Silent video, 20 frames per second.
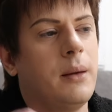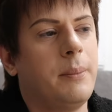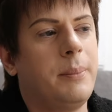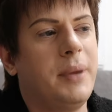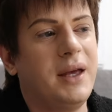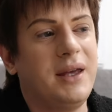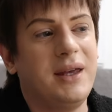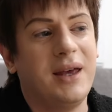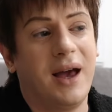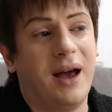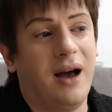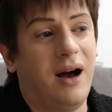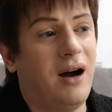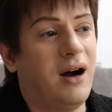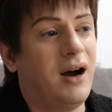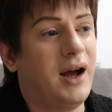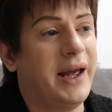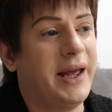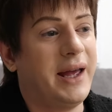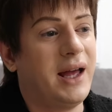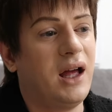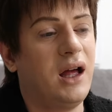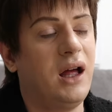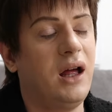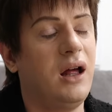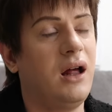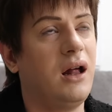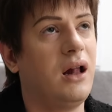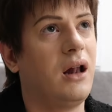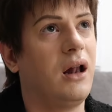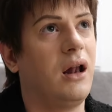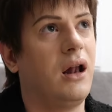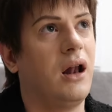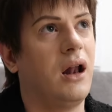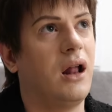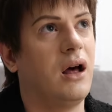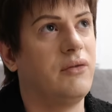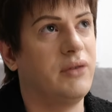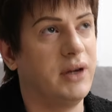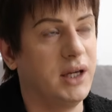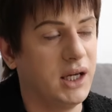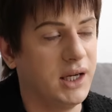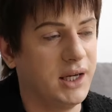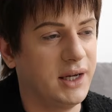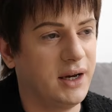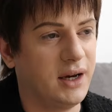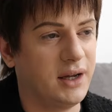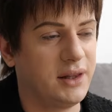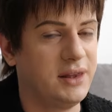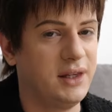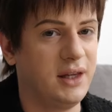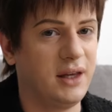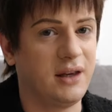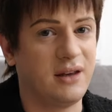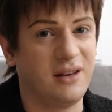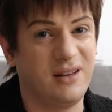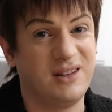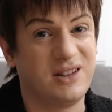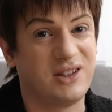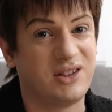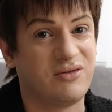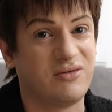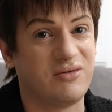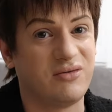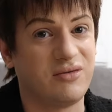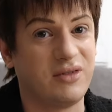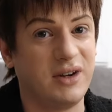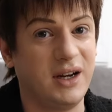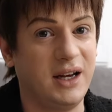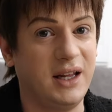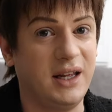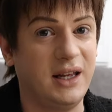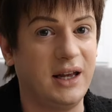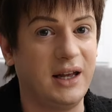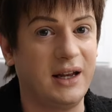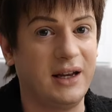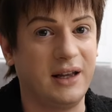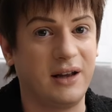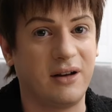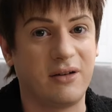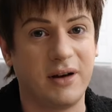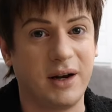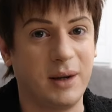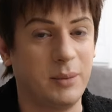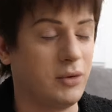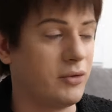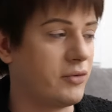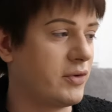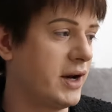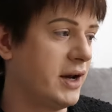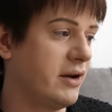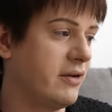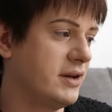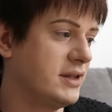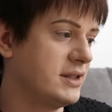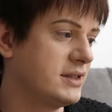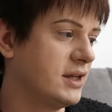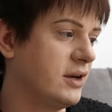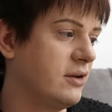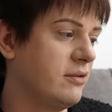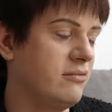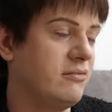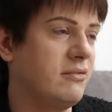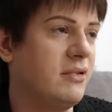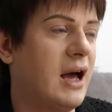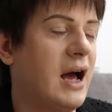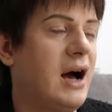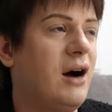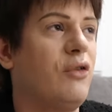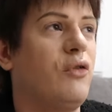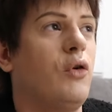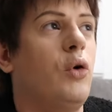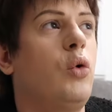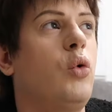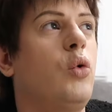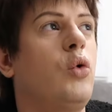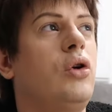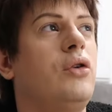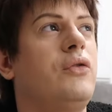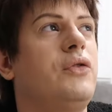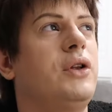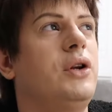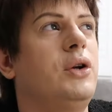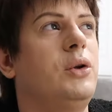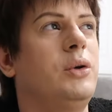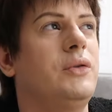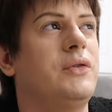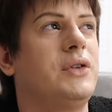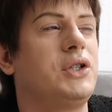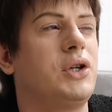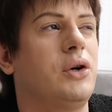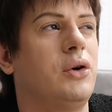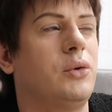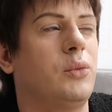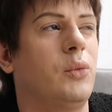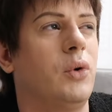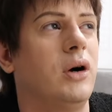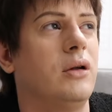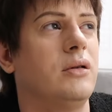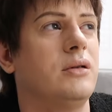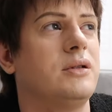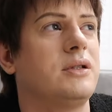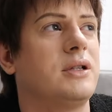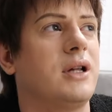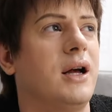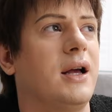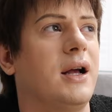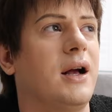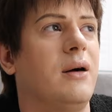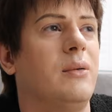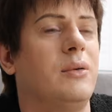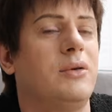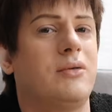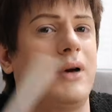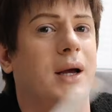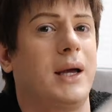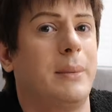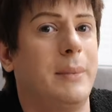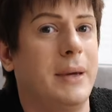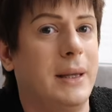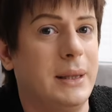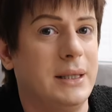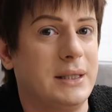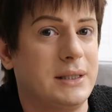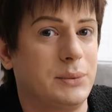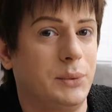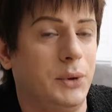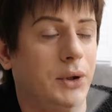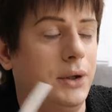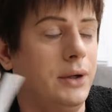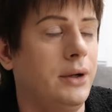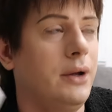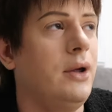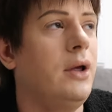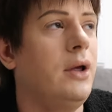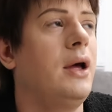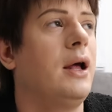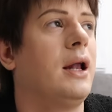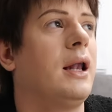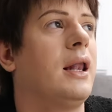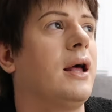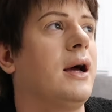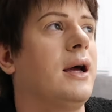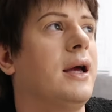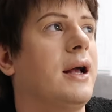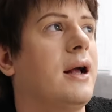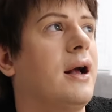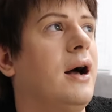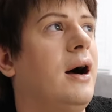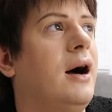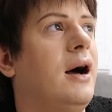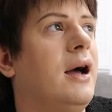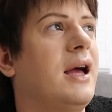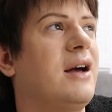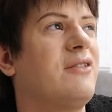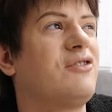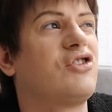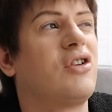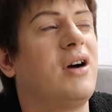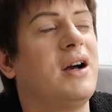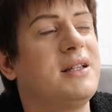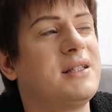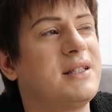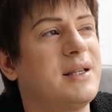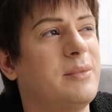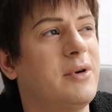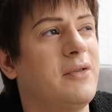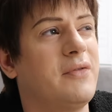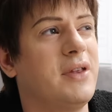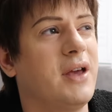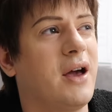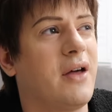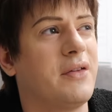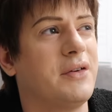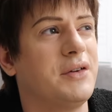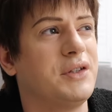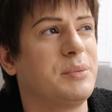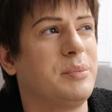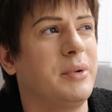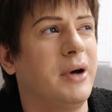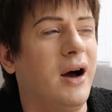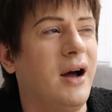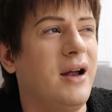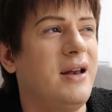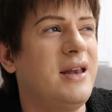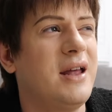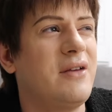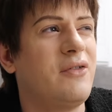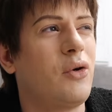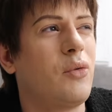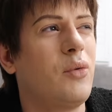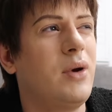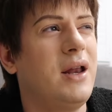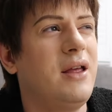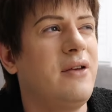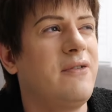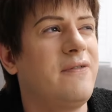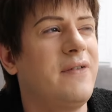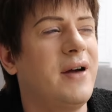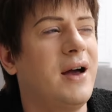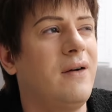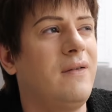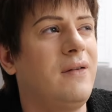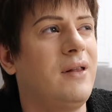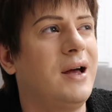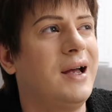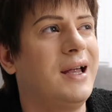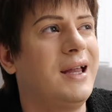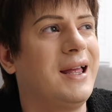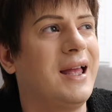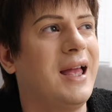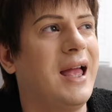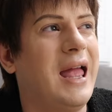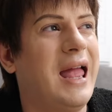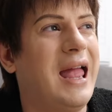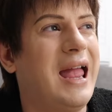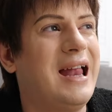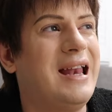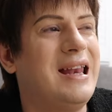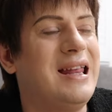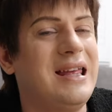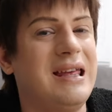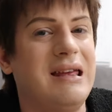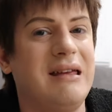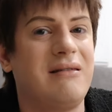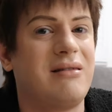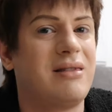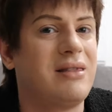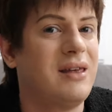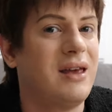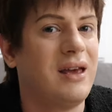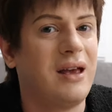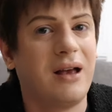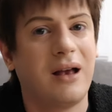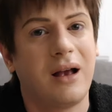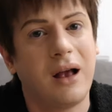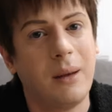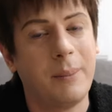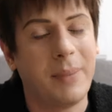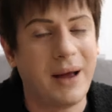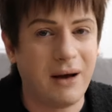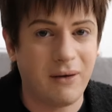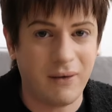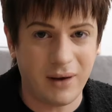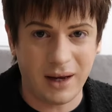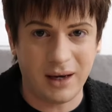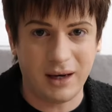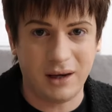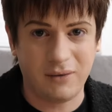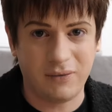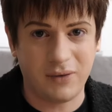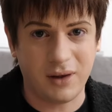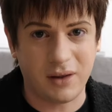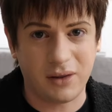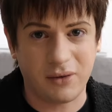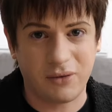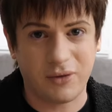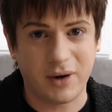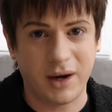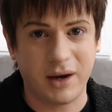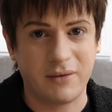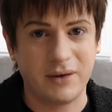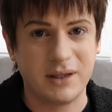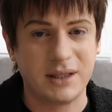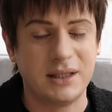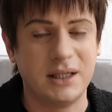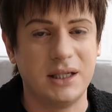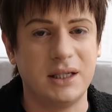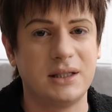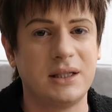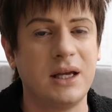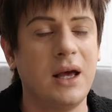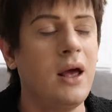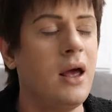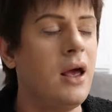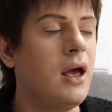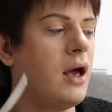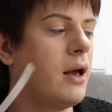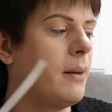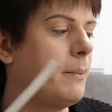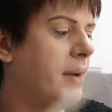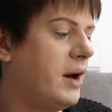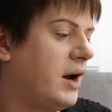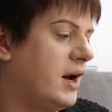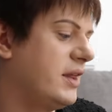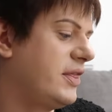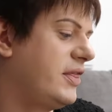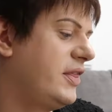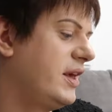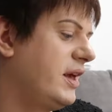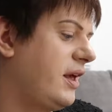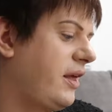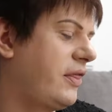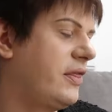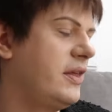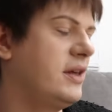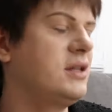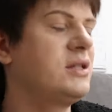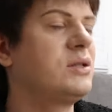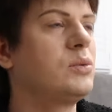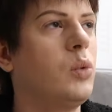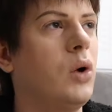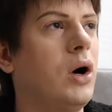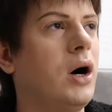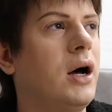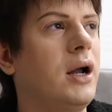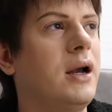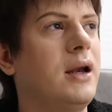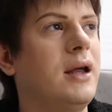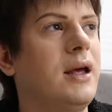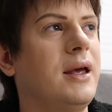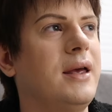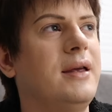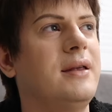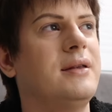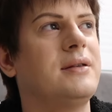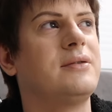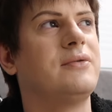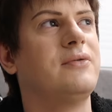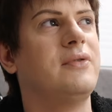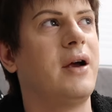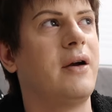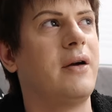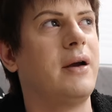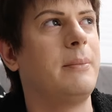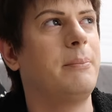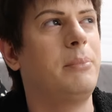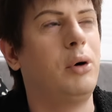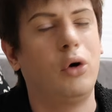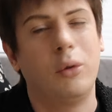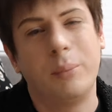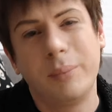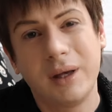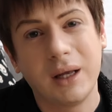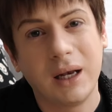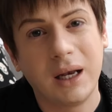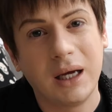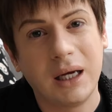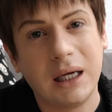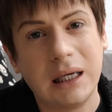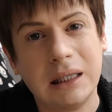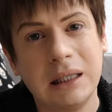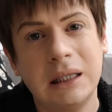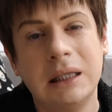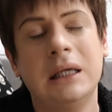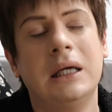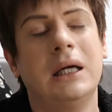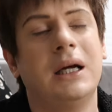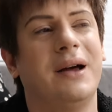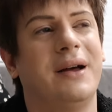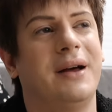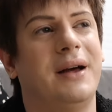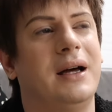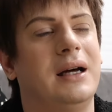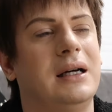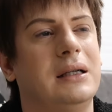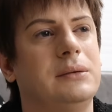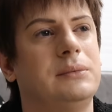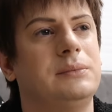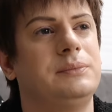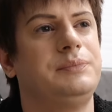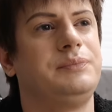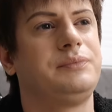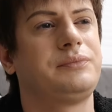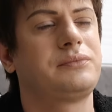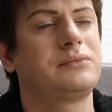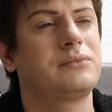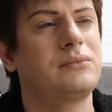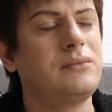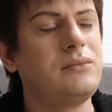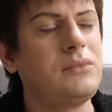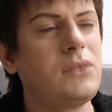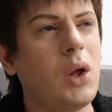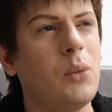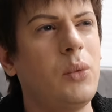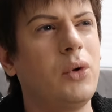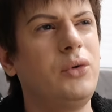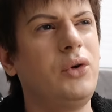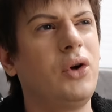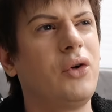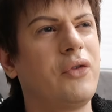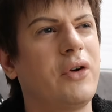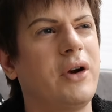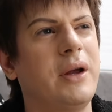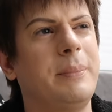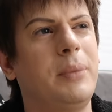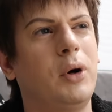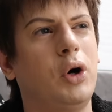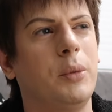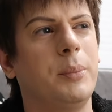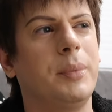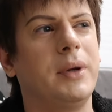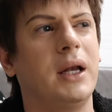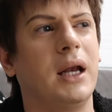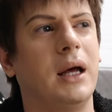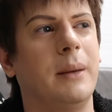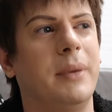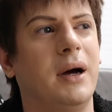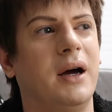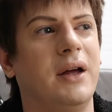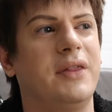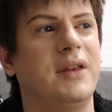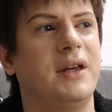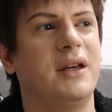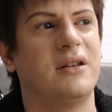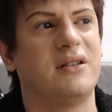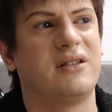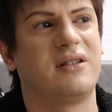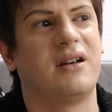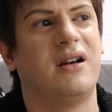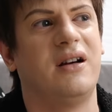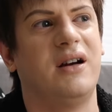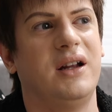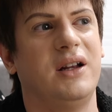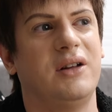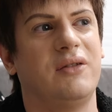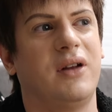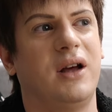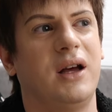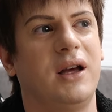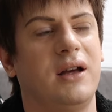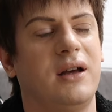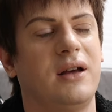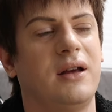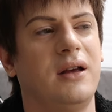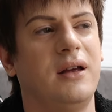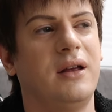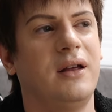yeah, I love it. I think it's really an incredible fragrance. So out of all of the Louis Vuitton ones, like I would recommend this one. Like I have tried some of the others, but I never really felt like anything about any of the other fragrances, but I think this one is very popular. Well, not very popular, but I think it's kind of like